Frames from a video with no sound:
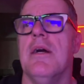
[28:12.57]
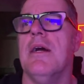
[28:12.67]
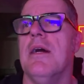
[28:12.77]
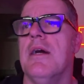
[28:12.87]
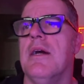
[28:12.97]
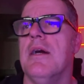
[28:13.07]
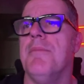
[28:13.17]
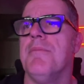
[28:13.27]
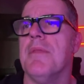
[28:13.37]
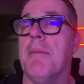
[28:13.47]

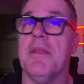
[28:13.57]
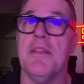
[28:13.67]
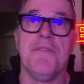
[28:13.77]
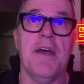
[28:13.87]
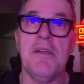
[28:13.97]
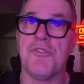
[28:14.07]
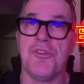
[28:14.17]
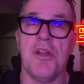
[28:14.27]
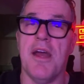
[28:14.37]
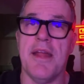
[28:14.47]
The fires are
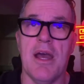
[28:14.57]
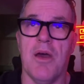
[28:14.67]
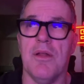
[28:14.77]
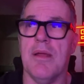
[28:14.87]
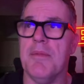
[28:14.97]
not out.